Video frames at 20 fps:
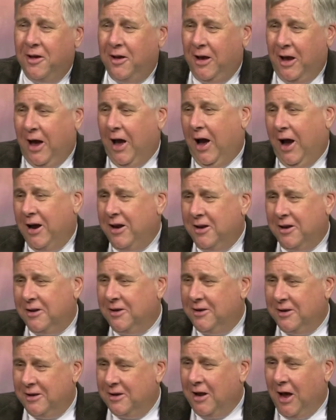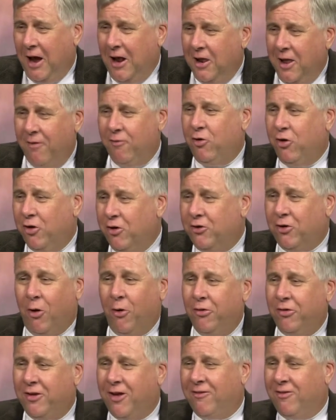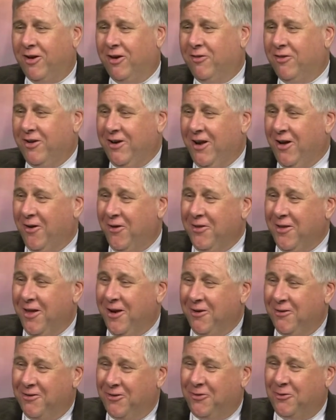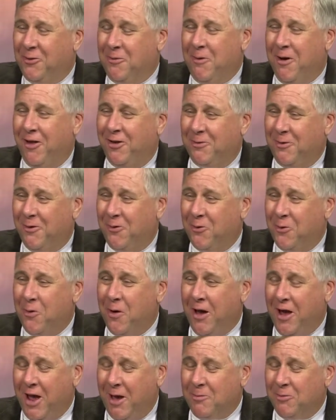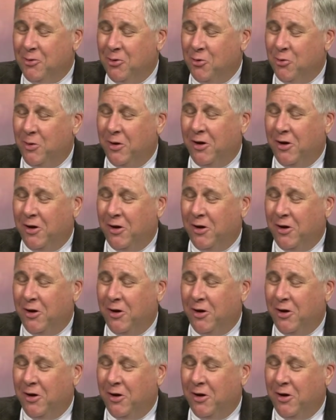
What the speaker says: I love a good dose of it every now and then. It just reminds me of who I am and who we